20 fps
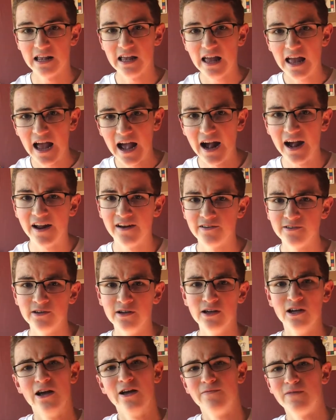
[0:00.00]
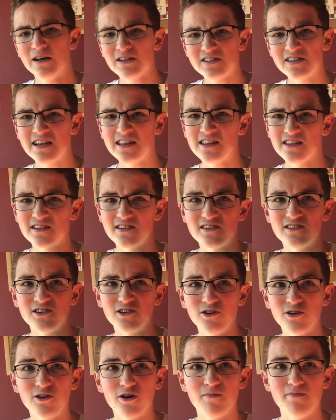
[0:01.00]
And not saying this is a
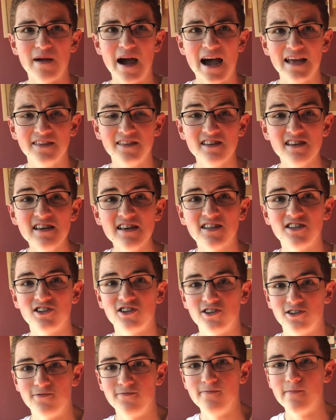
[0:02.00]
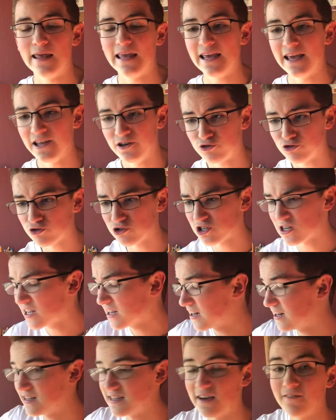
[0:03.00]
good or bad thing, it's just interesting, and
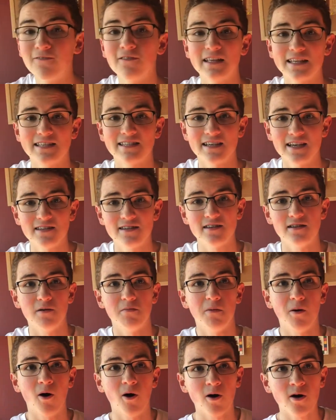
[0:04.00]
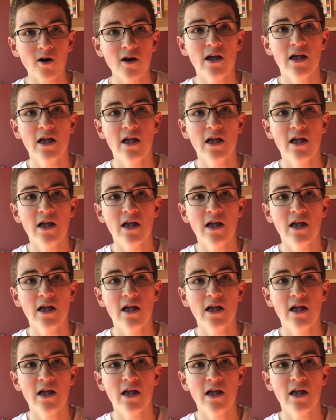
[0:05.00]
it definitely sets it apart